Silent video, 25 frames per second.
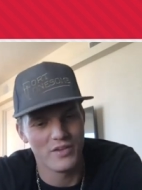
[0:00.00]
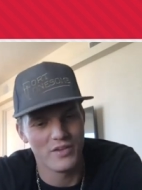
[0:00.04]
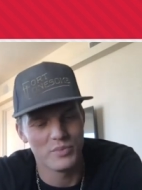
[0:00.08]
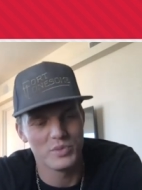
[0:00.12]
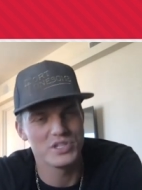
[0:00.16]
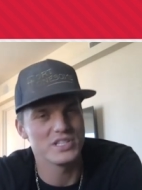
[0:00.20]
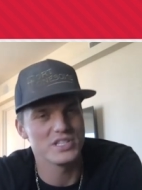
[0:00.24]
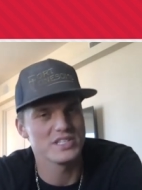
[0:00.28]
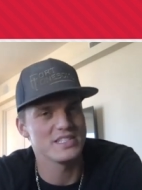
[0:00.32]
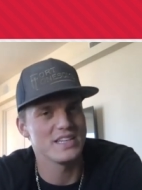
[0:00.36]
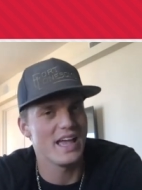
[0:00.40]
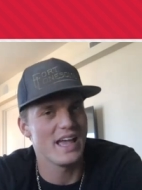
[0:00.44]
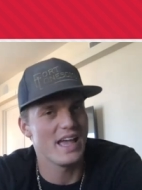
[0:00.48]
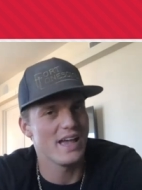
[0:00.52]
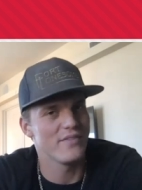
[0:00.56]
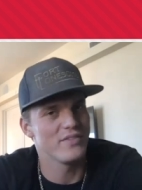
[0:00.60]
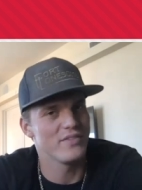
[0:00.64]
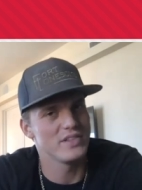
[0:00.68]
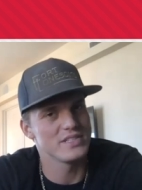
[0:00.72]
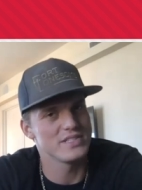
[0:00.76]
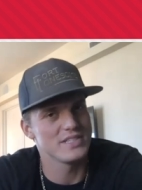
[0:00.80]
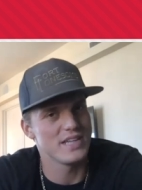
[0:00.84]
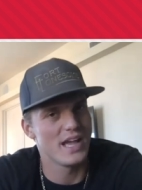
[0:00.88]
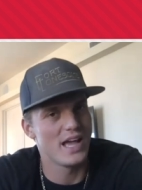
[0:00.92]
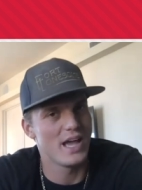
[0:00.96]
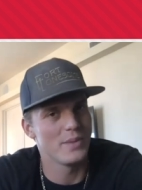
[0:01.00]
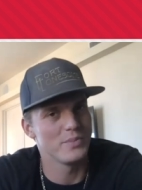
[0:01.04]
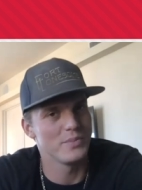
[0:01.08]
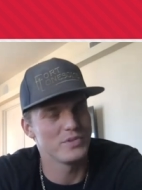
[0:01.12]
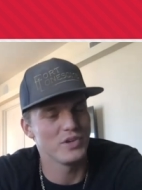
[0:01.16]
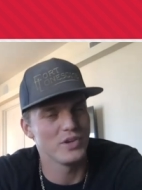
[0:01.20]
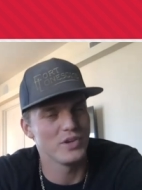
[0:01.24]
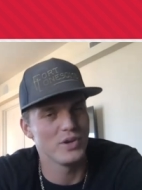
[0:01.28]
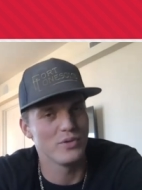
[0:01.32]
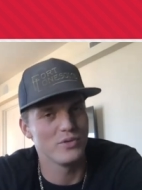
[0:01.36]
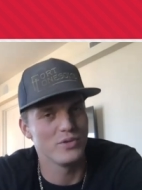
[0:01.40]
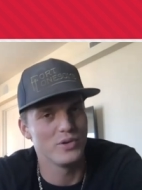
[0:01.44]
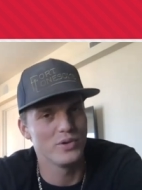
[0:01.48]
But just to have the time to
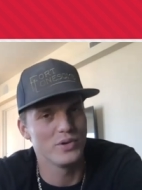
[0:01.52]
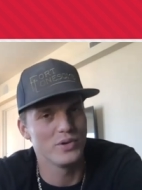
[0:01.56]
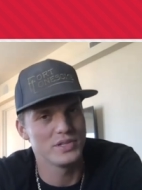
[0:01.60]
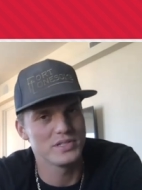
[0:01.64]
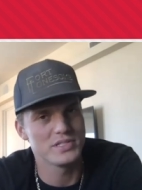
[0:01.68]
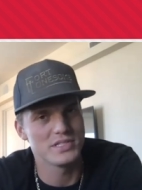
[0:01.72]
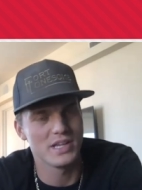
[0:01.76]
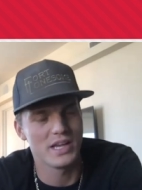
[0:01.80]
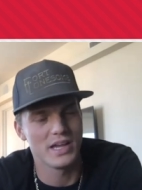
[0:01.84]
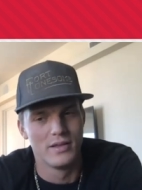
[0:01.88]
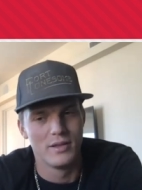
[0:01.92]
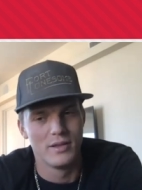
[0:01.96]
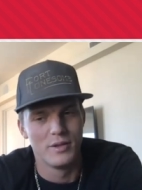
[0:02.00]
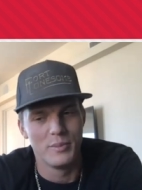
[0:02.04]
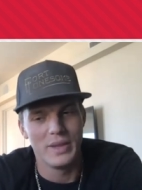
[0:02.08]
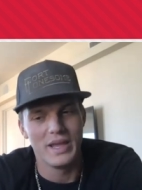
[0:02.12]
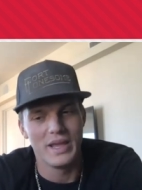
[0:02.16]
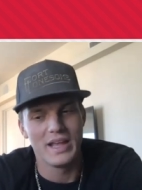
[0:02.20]
go do it, it's like,